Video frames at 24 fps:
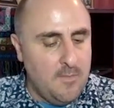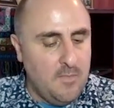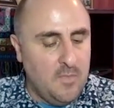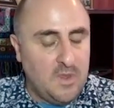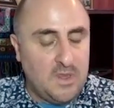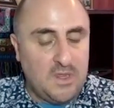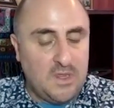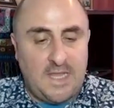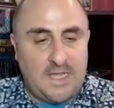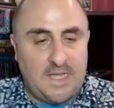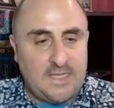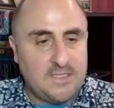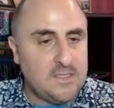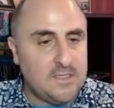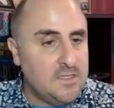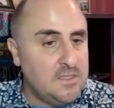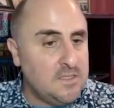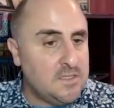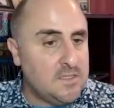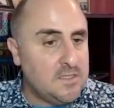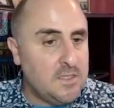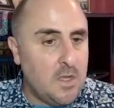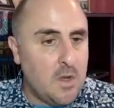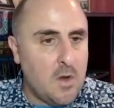
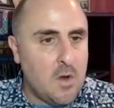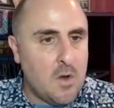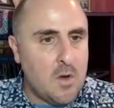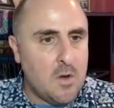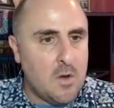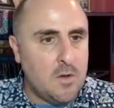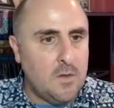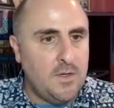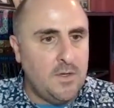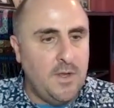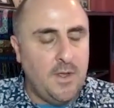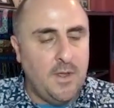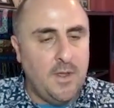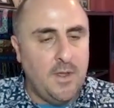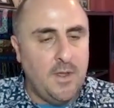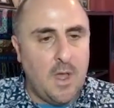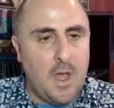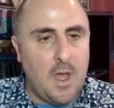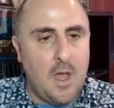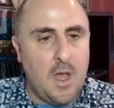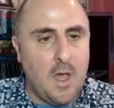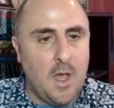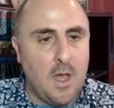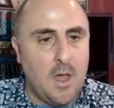lessons learned,
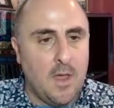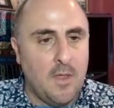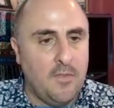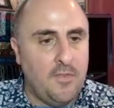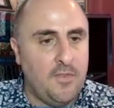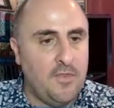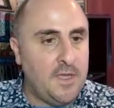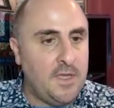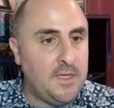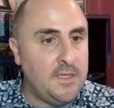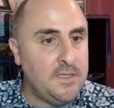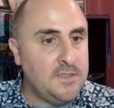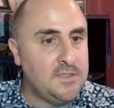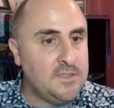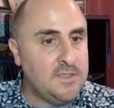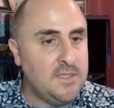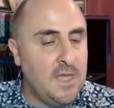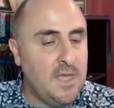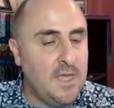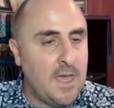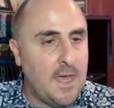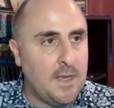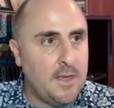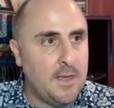things
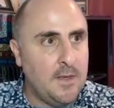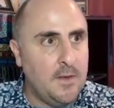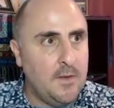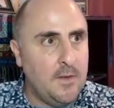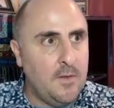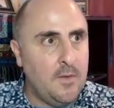that